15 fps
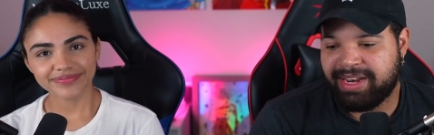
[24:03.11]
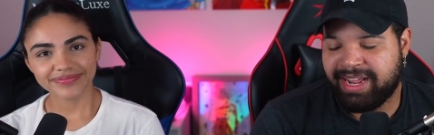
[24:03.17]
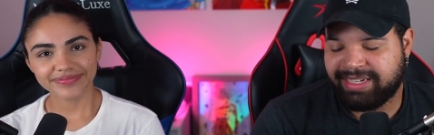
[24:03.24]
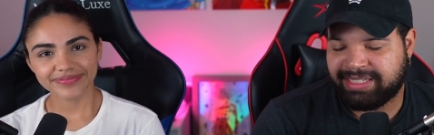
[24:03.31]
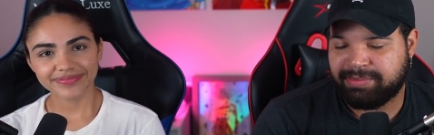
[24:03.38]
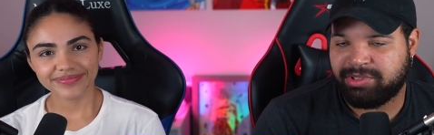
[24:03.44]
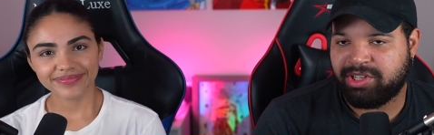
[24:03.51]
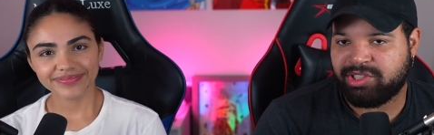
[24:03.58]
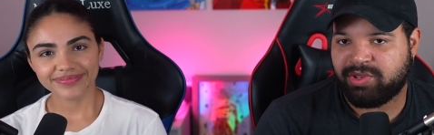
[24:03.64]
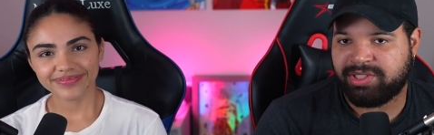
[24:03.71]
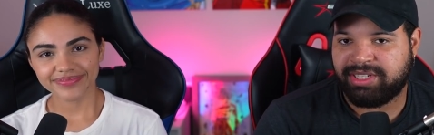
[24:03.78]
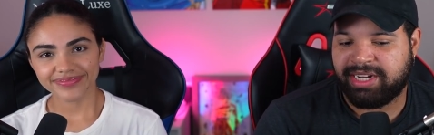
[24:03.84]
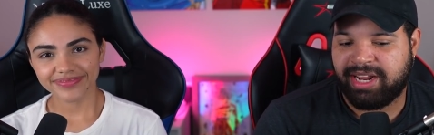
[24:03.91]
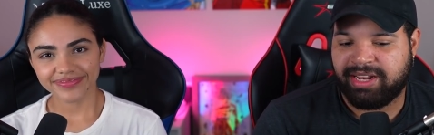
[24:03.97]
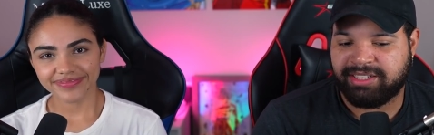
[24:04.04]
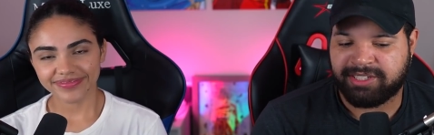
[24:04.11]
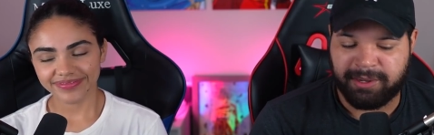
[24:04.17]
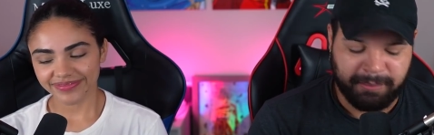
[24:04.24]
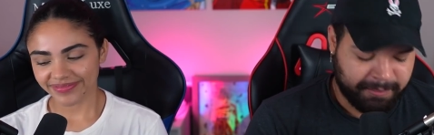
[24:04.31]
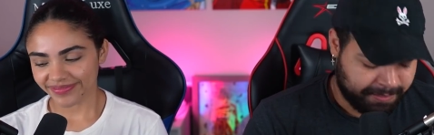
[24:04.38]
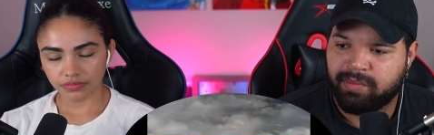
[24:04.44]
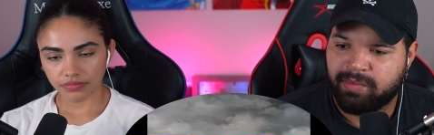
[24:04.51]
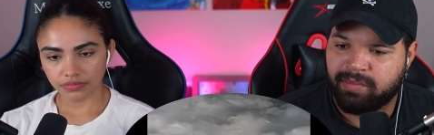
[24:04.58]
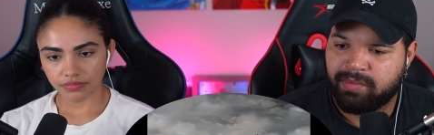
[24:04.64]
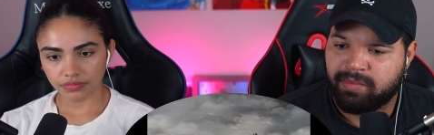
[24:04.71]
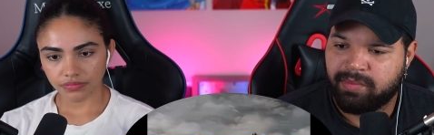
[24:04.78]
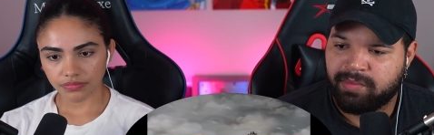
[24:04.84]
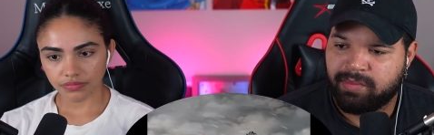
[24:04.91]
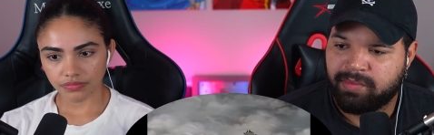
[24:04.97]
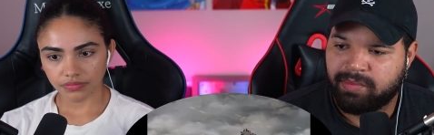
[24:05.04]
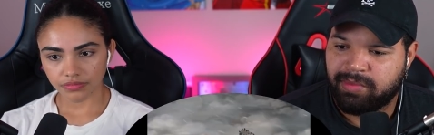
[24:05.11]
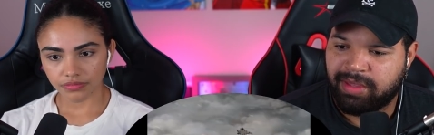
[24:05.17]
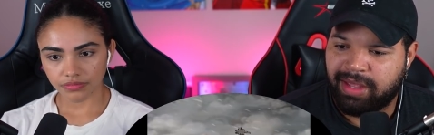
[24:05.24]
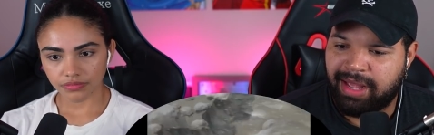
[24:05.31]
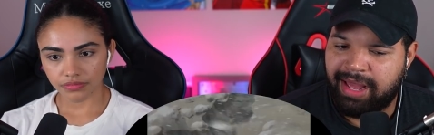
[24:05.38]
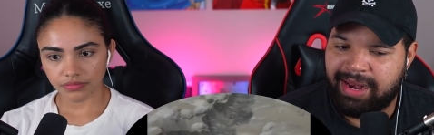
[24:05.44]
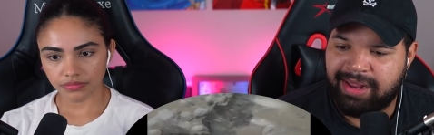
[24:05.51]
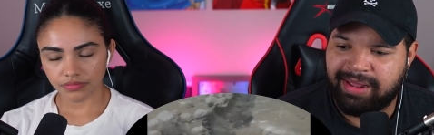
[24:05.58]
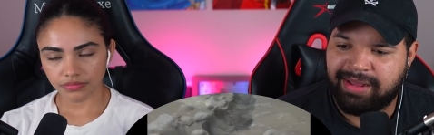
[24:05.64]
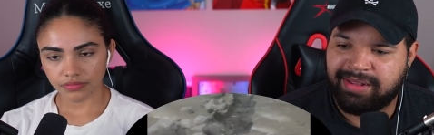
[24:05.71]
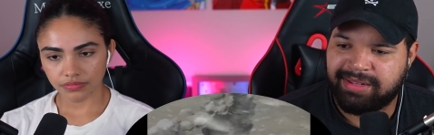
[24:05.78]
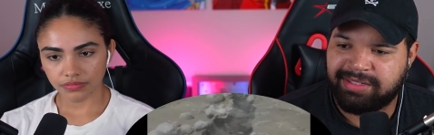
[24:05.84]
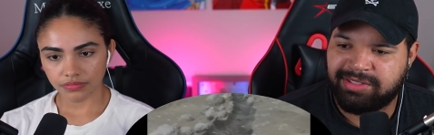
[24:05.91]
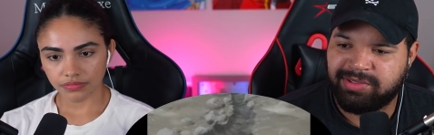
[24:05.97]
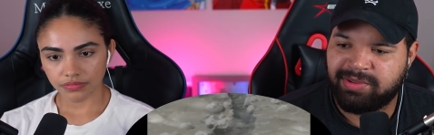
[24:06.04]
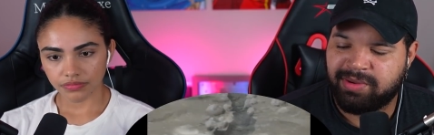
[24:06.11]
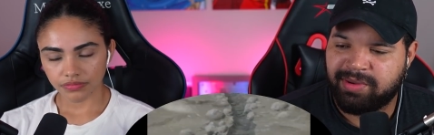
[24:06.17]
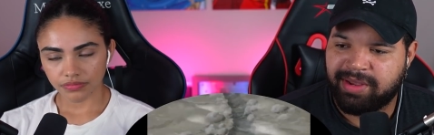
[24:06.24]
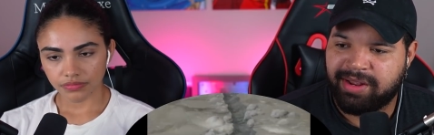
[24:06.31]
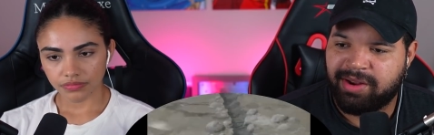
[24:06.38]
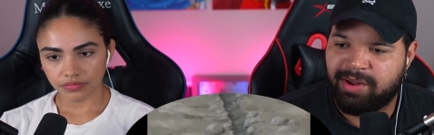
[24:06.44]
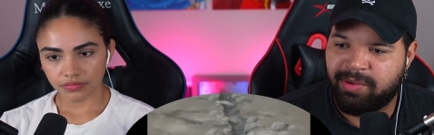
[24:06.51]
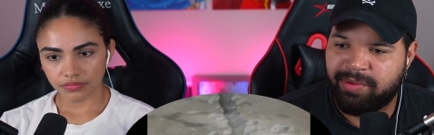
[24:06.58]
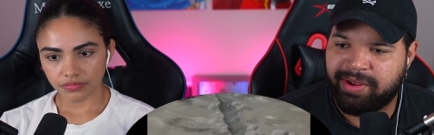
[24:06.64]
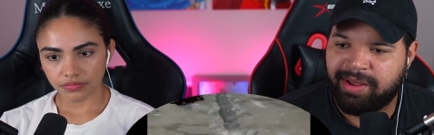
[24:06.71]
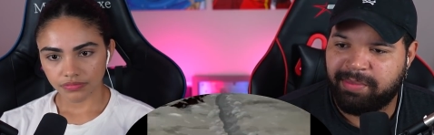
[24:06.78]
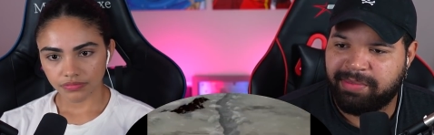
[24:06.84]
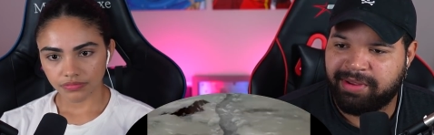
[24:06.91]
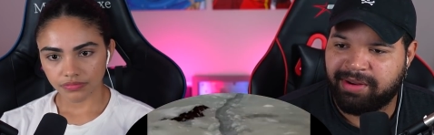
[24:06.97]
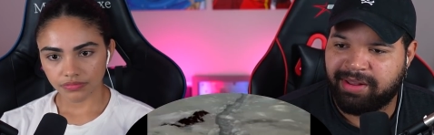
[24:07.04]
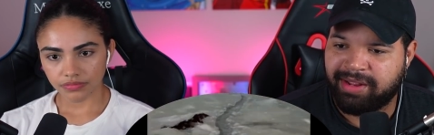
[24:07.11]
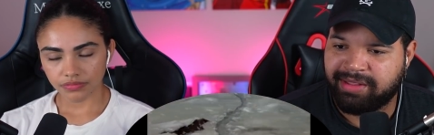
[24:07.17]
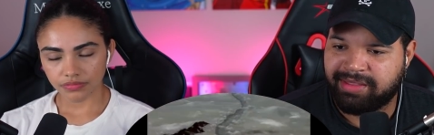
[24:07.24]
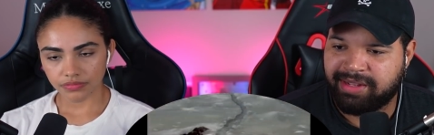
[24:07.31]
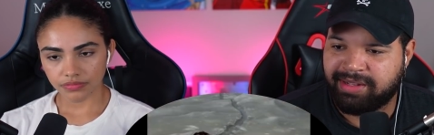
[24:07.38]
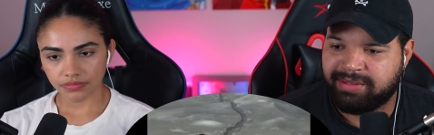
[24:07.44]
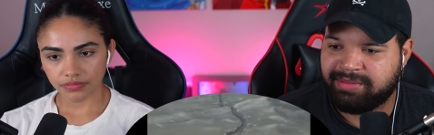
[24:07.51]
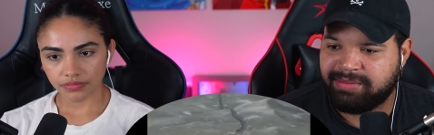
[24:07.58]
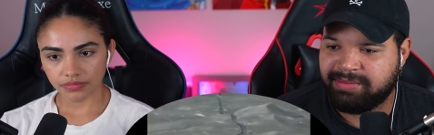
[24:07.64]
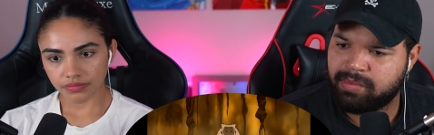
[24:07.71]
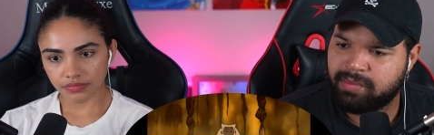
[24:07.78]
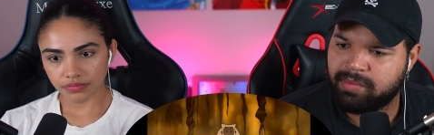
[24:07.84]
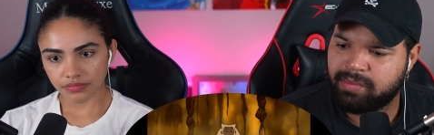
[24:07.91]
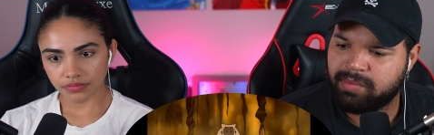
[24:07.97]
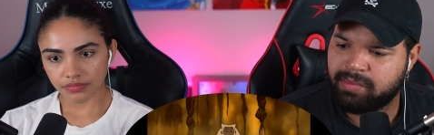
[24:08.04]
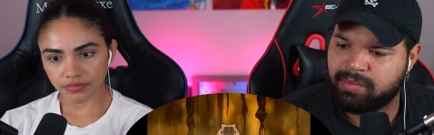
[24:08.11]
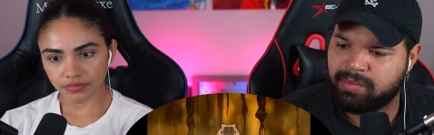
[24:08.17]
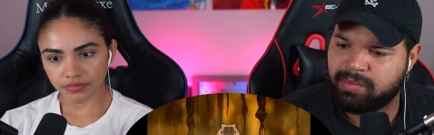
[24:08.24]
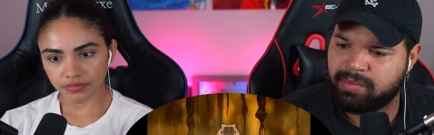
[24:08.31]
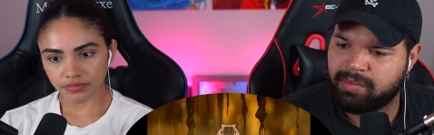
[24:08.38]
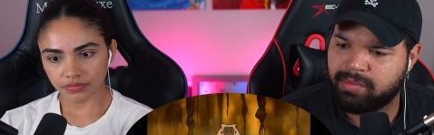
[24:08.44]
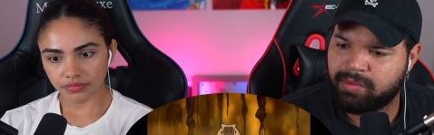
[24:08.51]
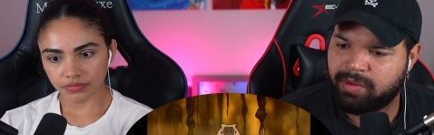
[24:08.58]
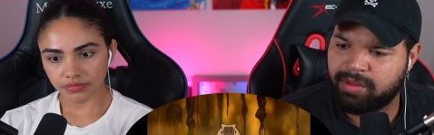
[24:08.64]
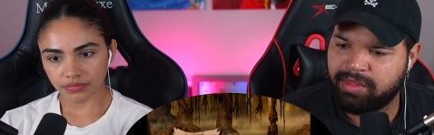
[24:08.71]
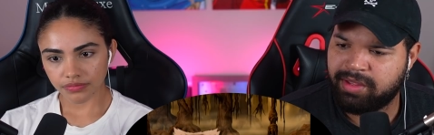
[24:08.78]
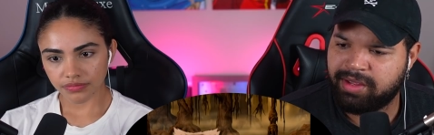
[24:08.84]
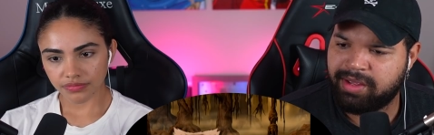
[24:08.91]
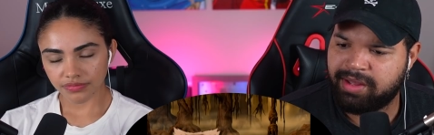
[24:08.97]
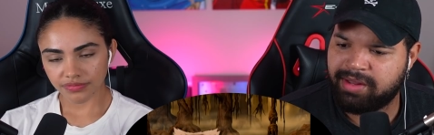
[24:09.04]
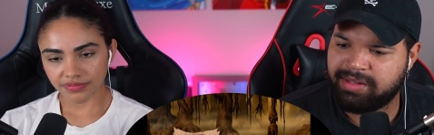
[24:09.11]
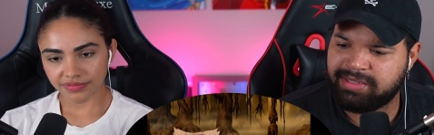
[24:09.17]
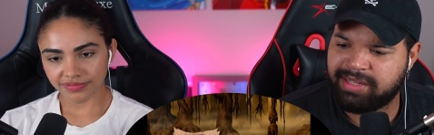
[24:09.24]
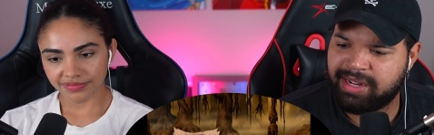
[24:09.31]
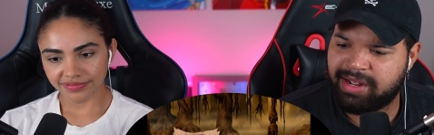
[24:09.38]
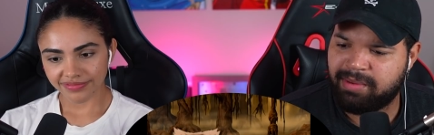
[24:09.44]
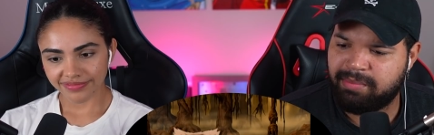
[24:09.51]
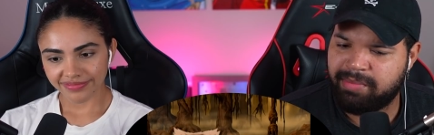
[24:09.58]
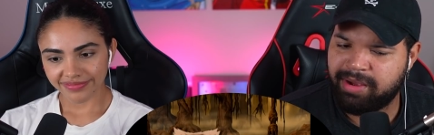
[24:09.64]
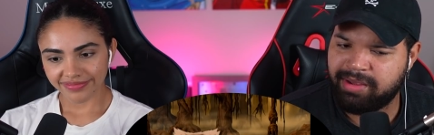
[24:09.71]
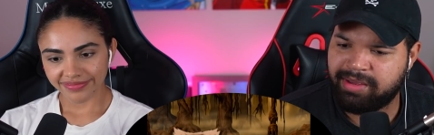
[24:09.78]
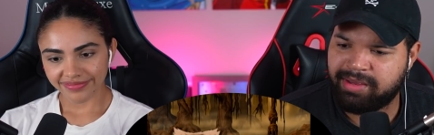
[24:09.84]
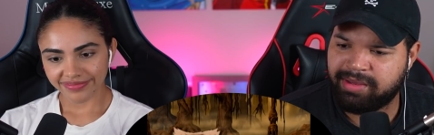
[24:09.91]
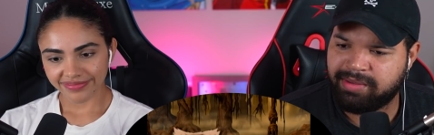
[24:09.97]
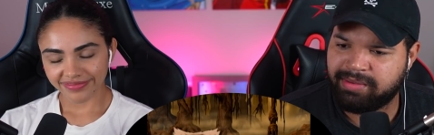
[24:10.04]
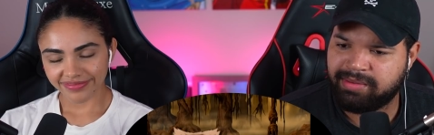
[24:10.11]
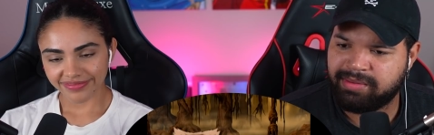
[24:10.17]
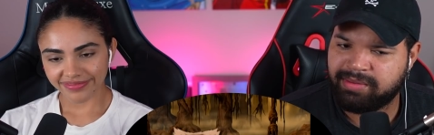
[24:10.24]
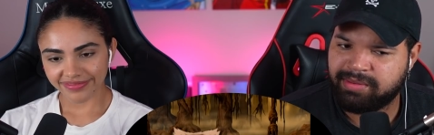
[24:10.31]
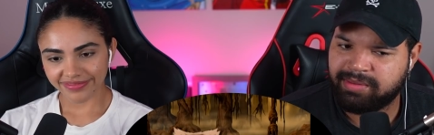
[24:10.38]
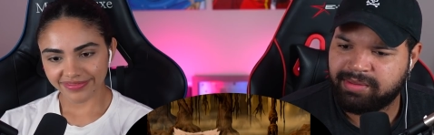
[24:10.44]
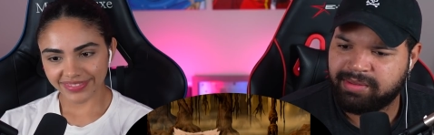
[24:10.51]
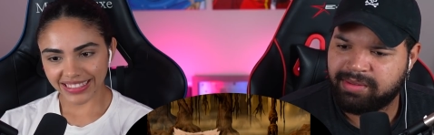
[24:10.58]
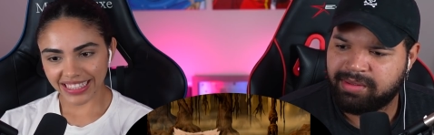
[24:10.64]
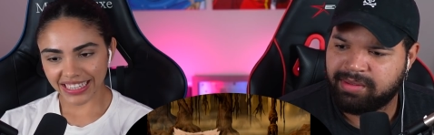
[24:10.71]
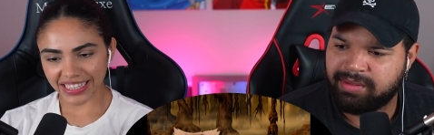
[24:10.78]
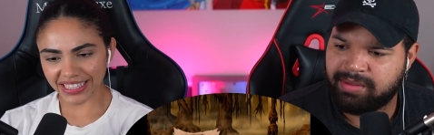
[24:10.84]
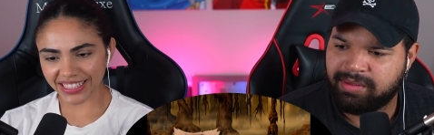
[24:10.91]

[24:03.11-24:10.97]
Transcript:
Speaker 1: the next episode. Let's go check it out. Let's go. How the hell did Zuko get all the way up there like that? What the hell? It's like a monkey. It